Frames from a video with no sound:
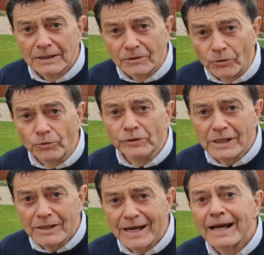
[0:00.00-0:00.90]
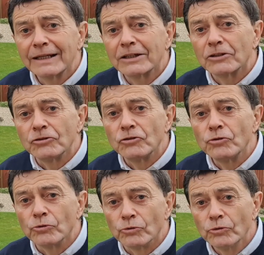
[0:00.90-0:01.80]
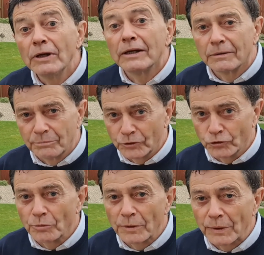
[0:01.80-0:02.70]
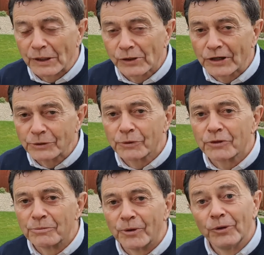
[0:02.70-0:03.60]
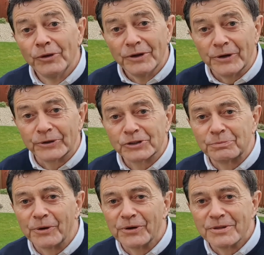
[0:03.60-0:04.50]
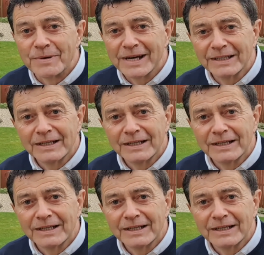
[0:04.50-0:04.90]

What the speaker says: Only then can you, presuming we collide with the ball or spot on the mat,